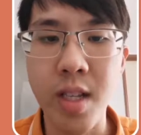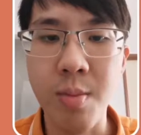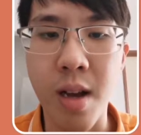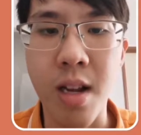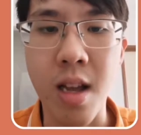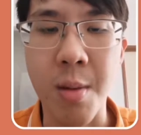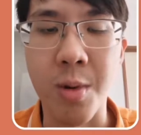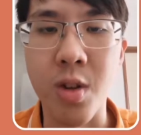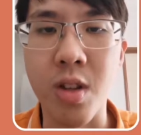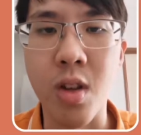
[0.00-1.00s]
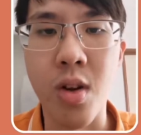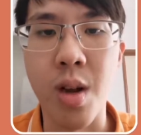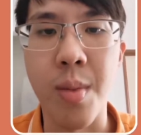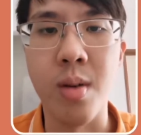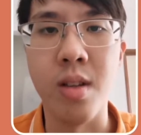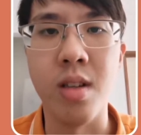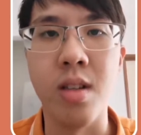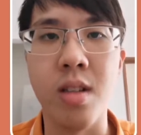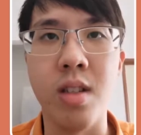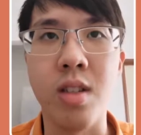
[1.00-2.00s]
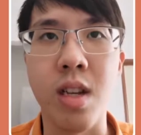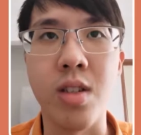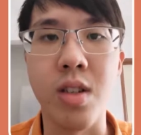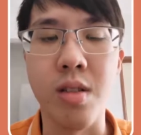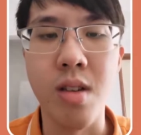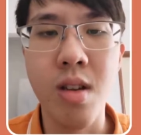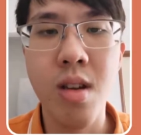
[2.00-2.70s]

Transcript: this part, I'm going to talk about the discussion